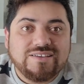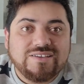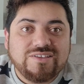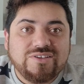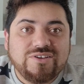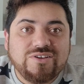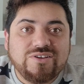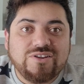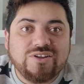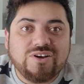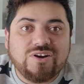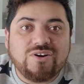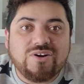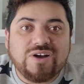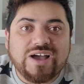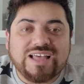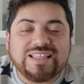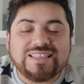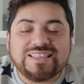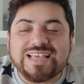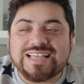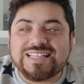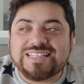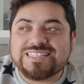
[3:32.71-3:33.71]
you know,
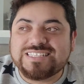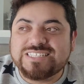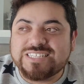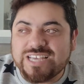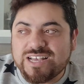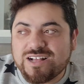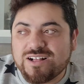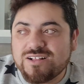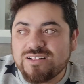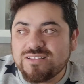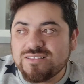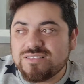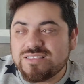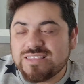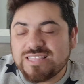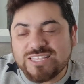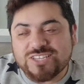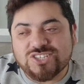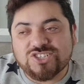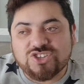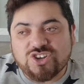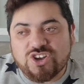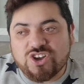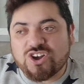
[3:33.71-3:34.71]
and tell
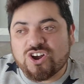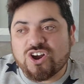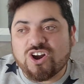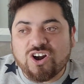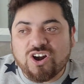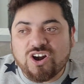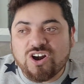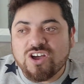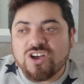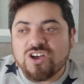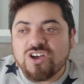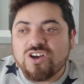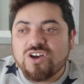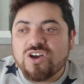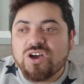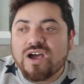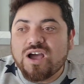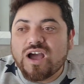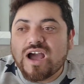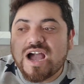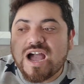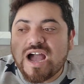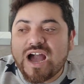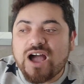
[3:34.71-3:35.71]
this girl
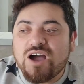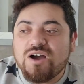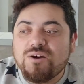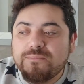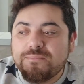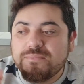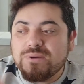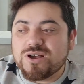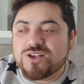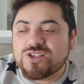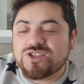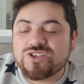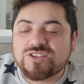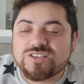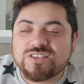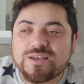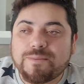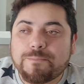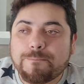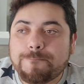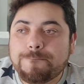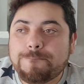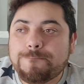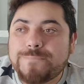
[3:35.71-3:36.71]
how much of
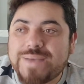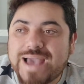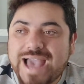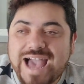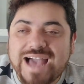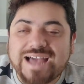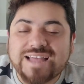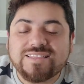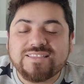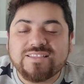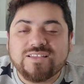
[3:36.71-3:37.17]
a bad